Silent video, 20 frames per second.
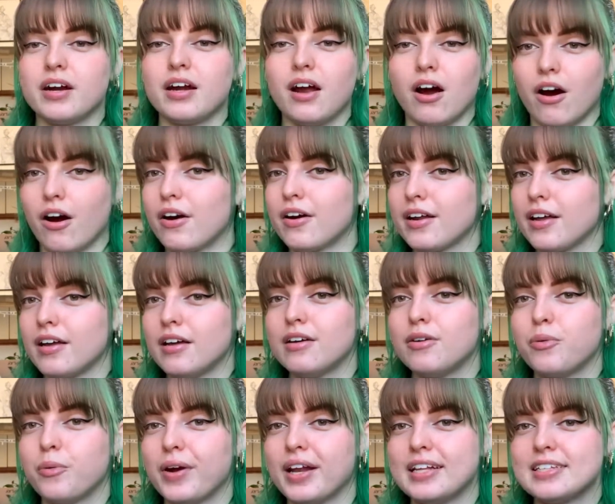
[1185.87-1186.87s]
hardy
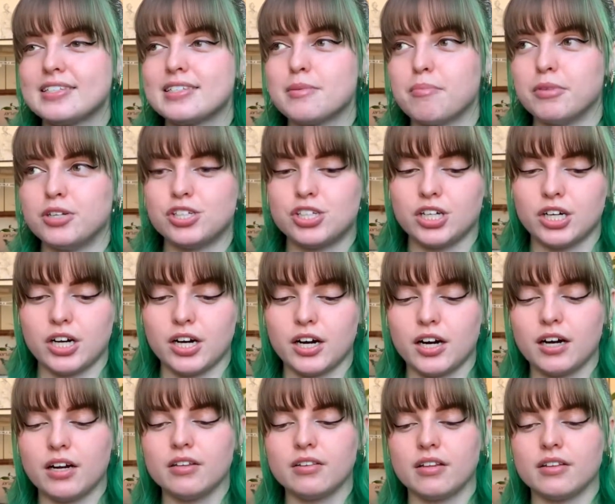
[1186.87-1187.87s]
when it's
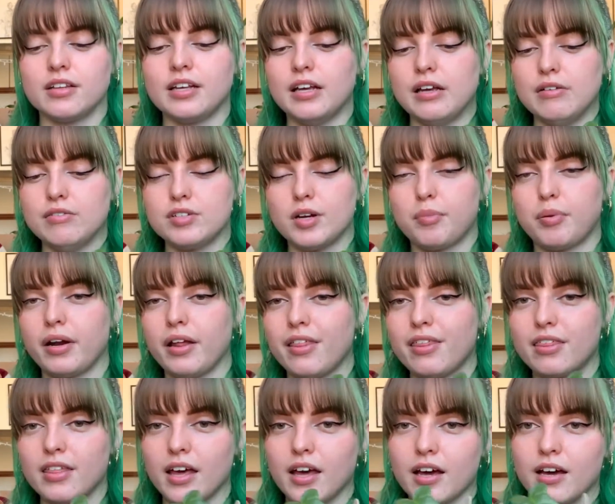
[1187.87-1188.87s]
mature. The leaves are pretty
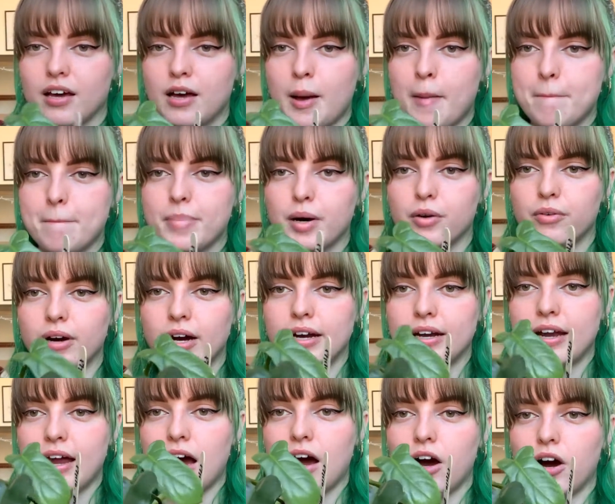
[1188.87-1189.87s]
thick, but right
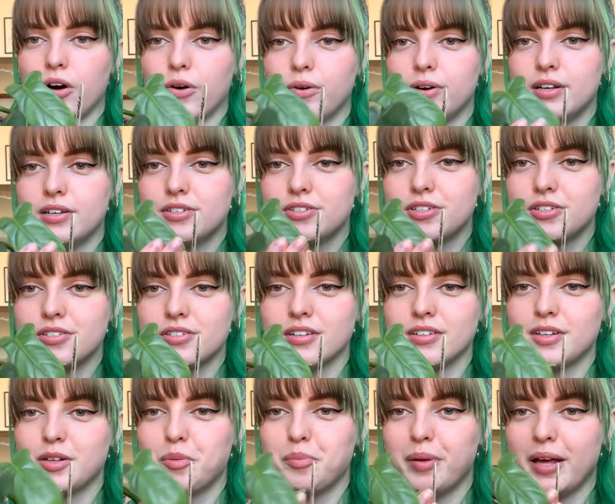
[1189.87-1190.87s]
now it's just a
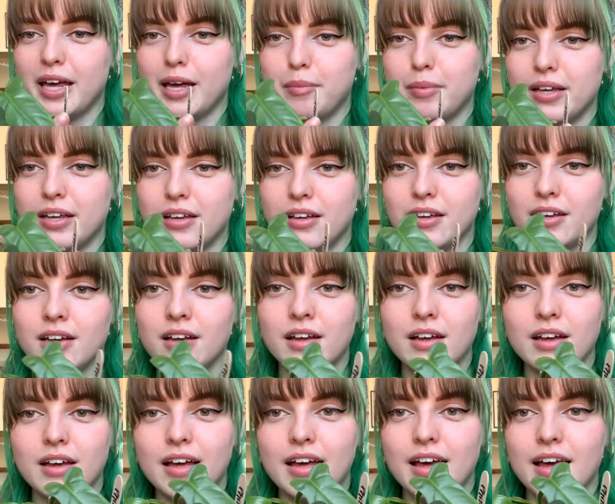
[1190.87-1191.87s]
little baby,
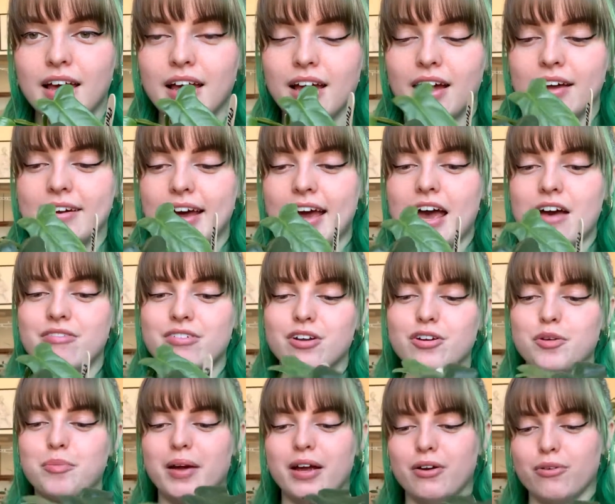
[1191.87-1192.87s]
and I have it
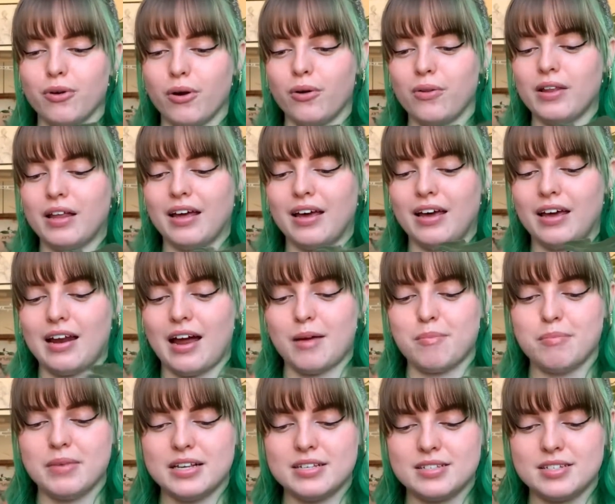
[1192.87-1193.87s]
under my grow light. I
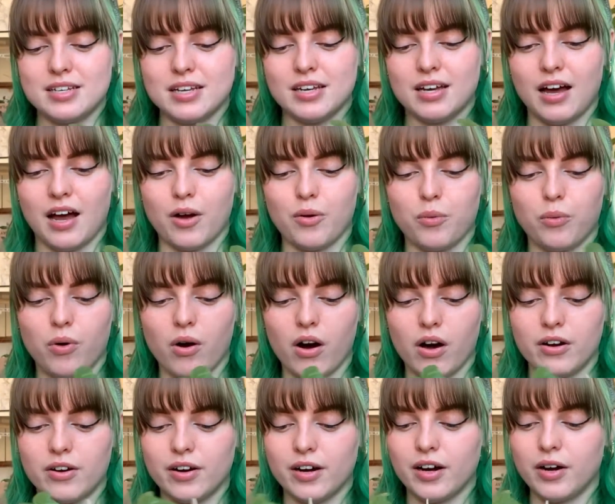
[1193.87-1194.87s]
mist it, I
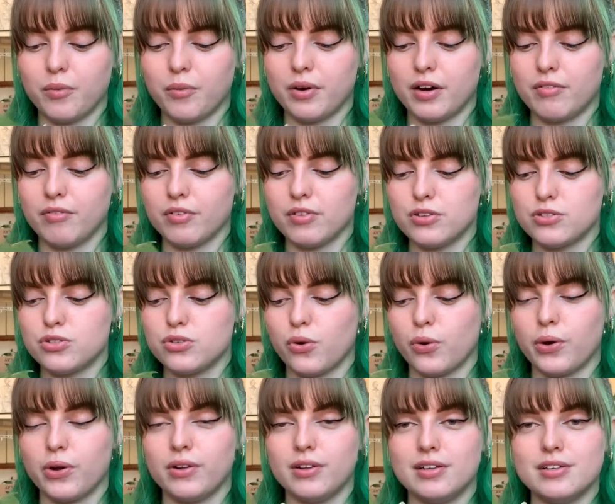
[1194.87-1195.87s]
water it whenever the
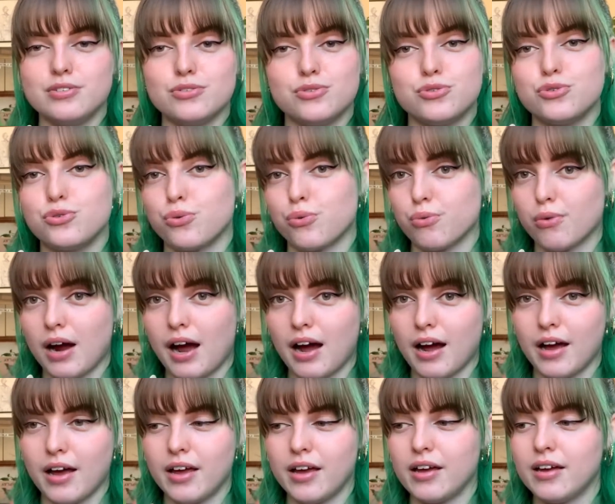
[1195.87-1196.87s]
soil is
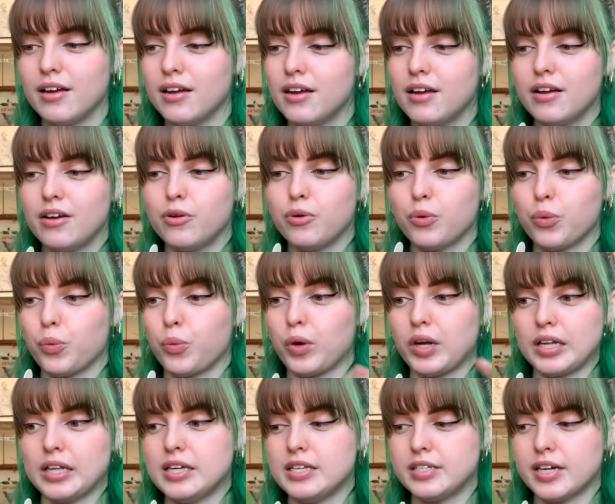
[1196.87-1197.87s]
dry.
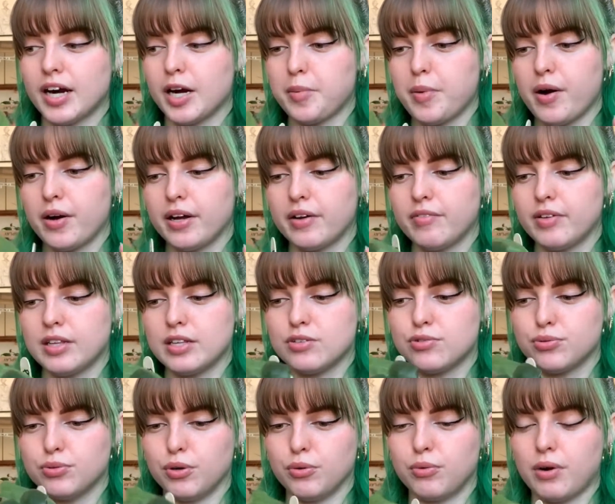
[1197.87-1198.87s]
Really scared about giving
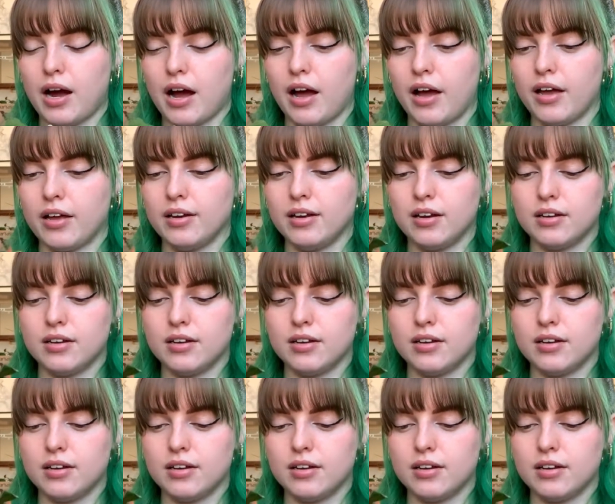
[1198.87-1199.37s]
this root rot,